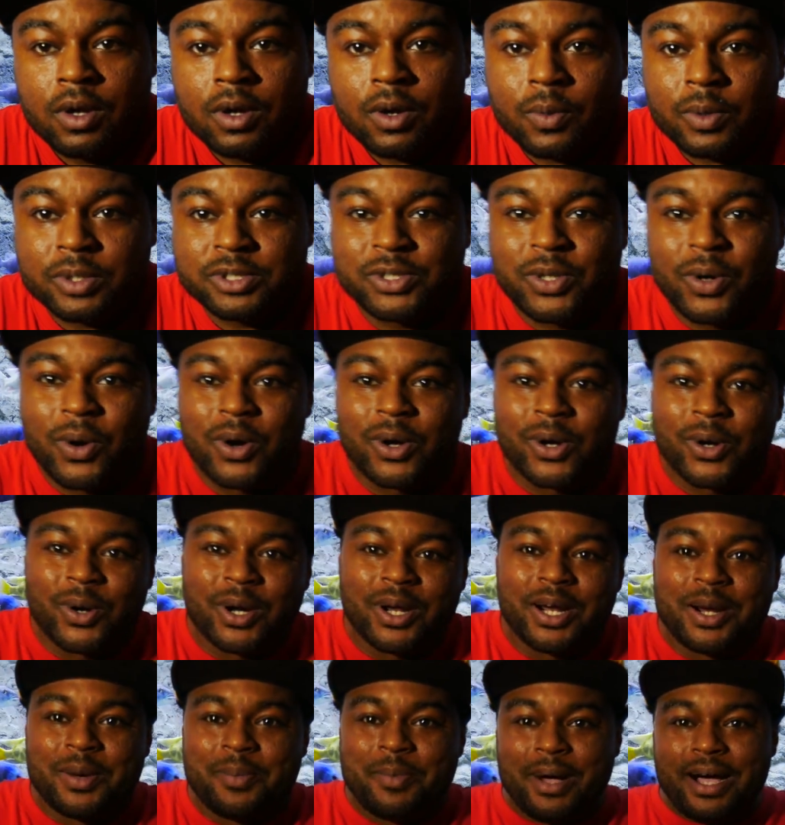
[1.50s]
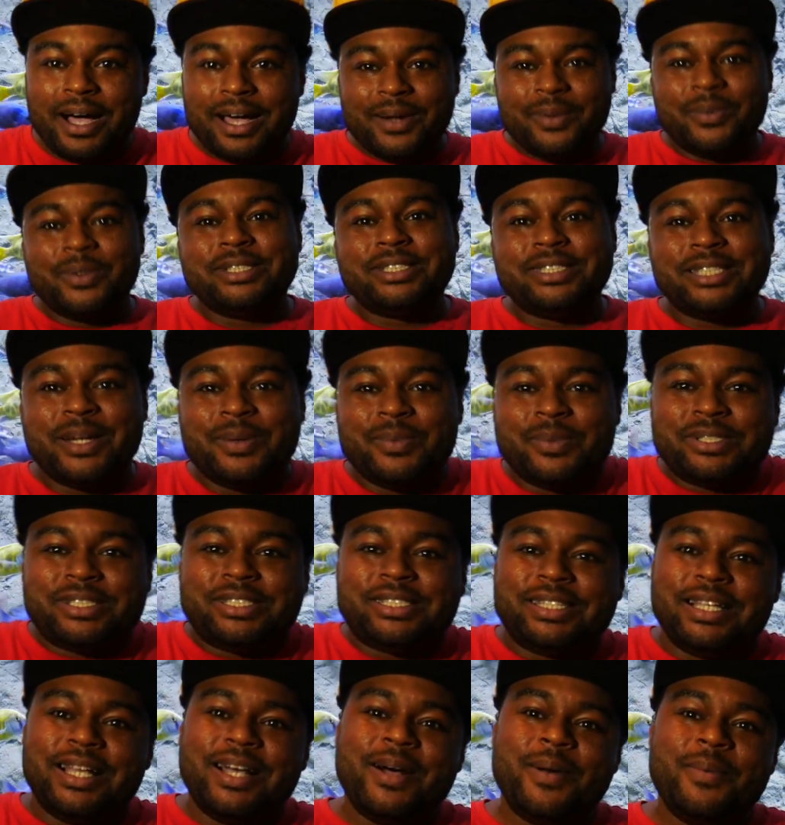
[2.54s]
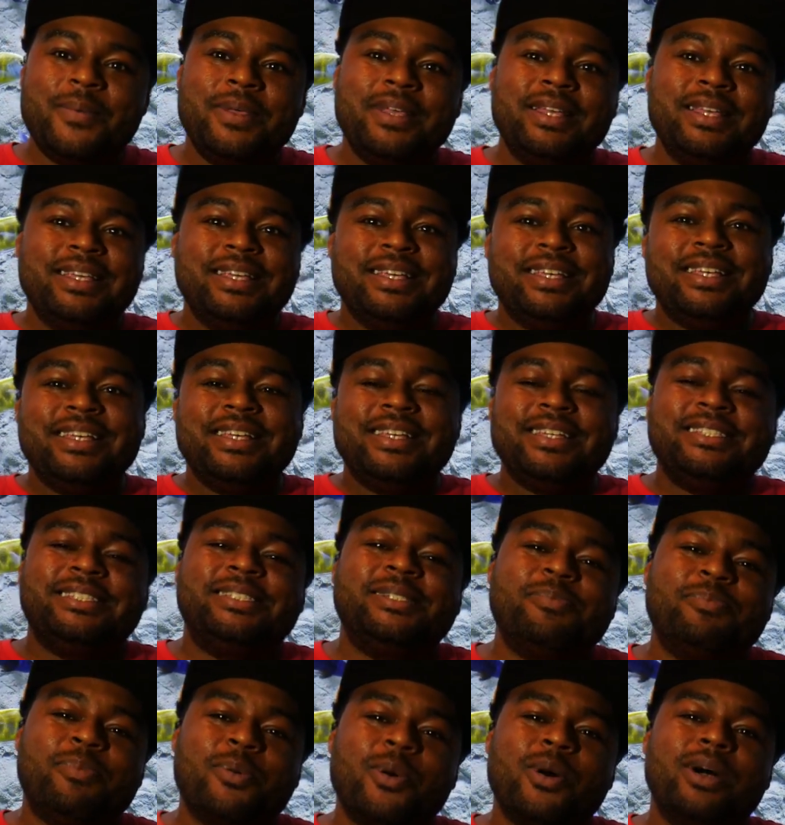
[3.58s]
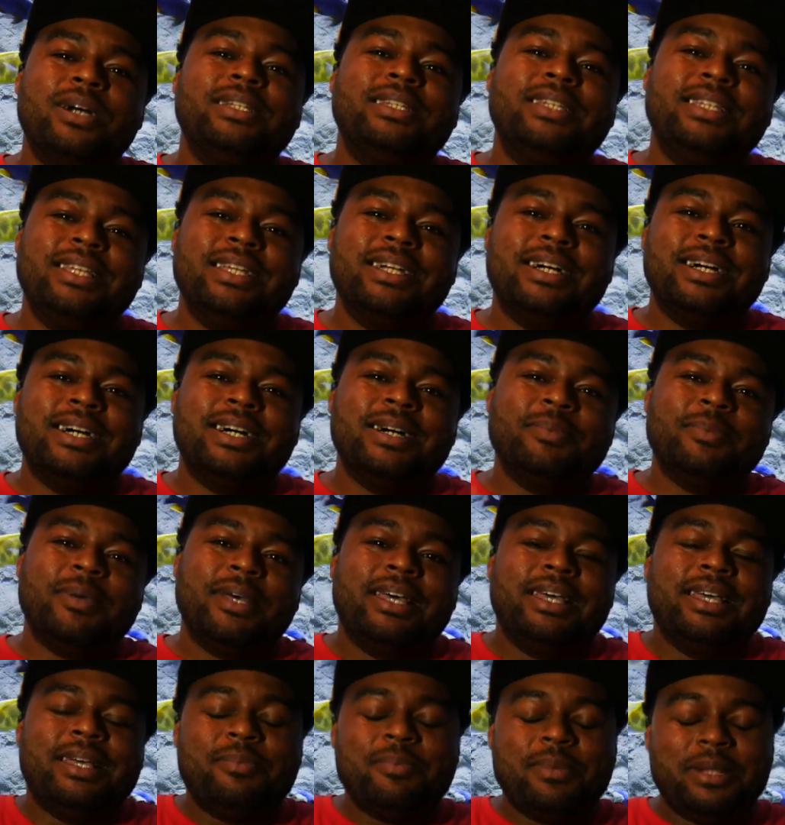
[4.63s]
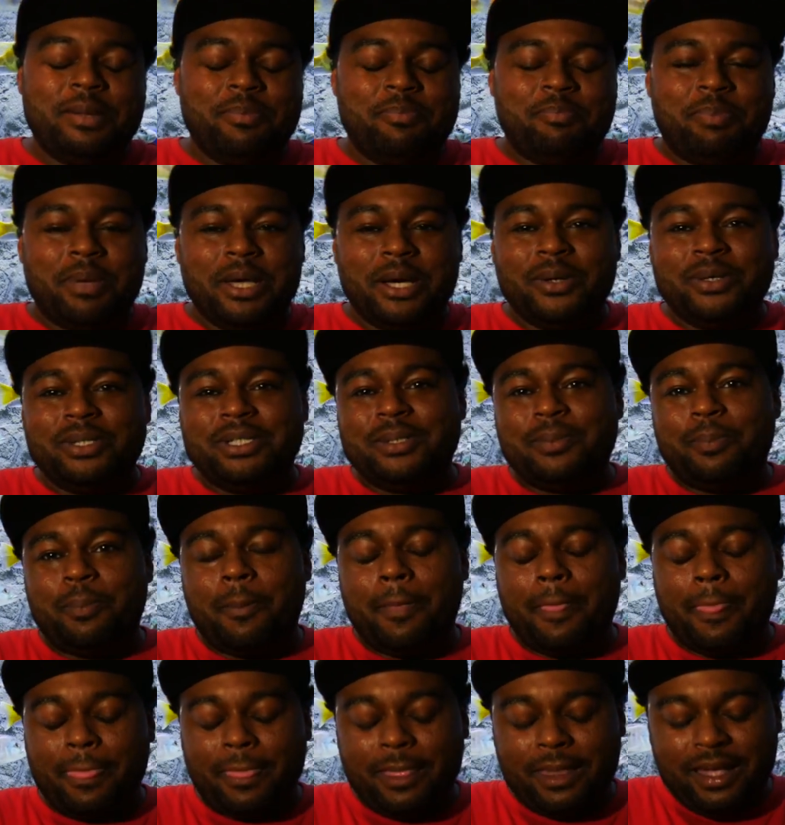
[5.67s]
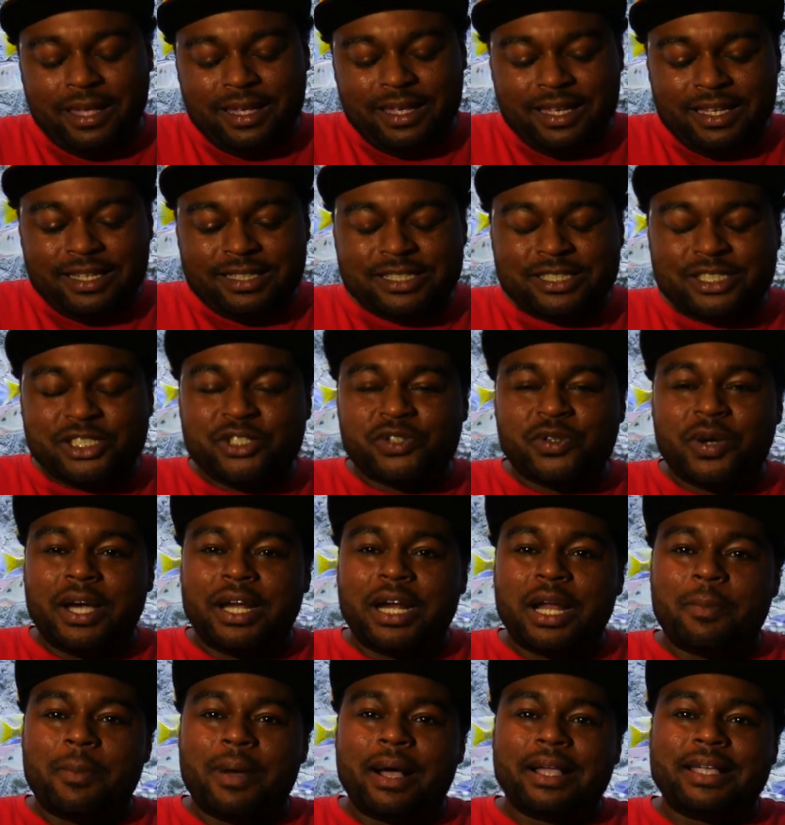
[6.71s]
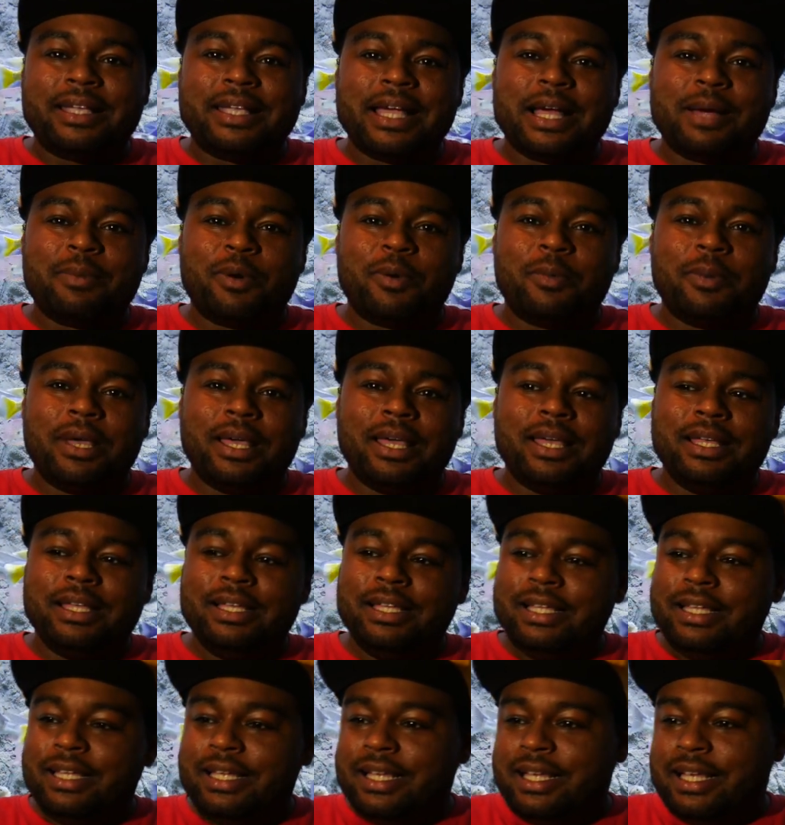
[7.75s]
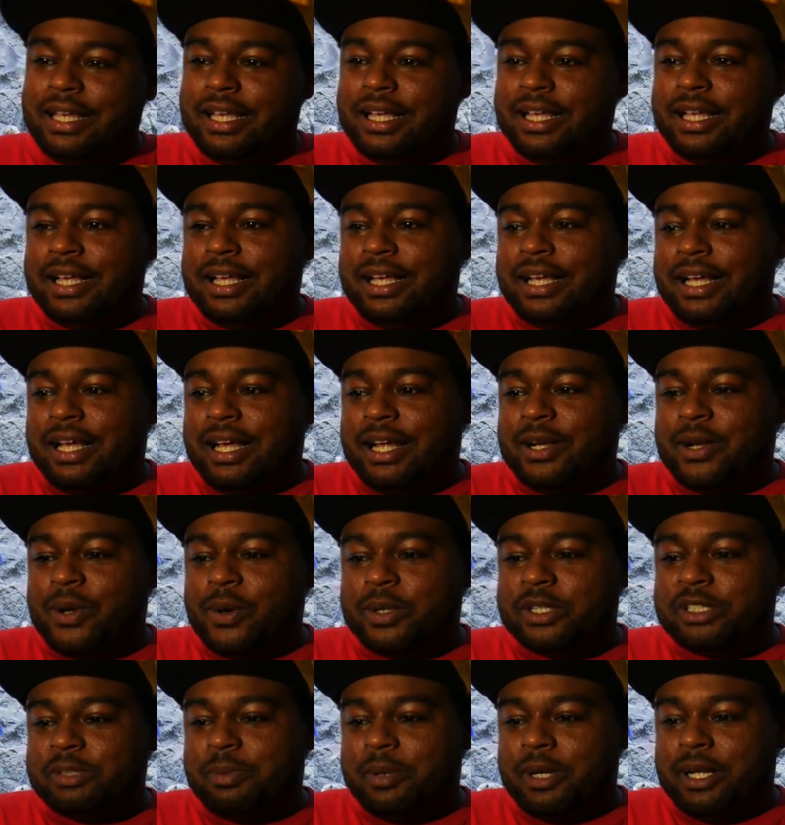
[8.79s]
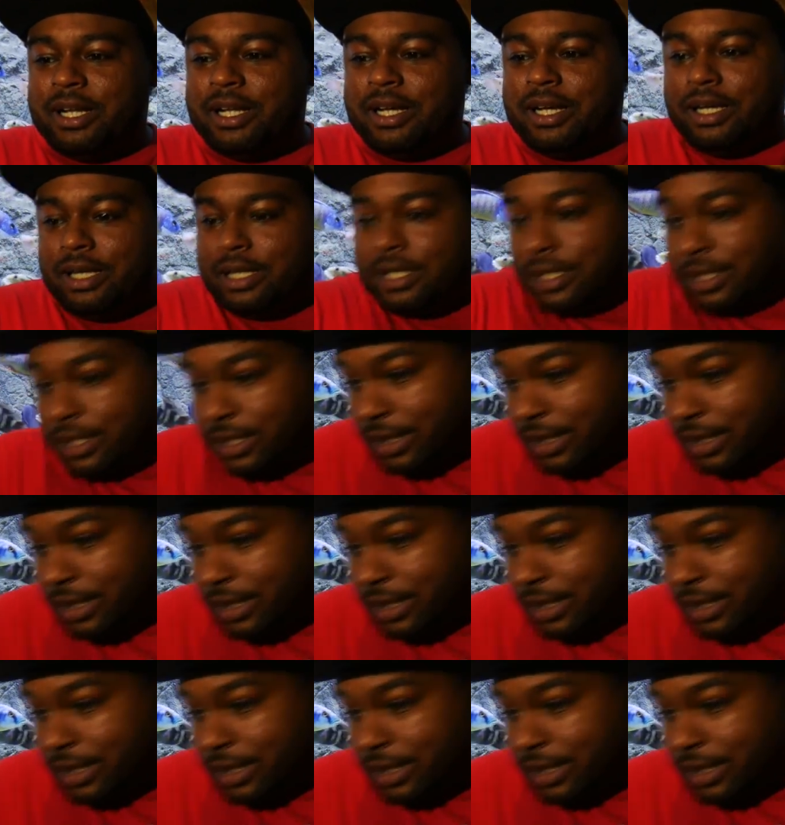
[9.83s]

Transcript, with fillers: What's going on, everybody? What's up? What's up? It's your boy Dion, man. I'm in the building. Just trying out my camera, man. I know it's been uh,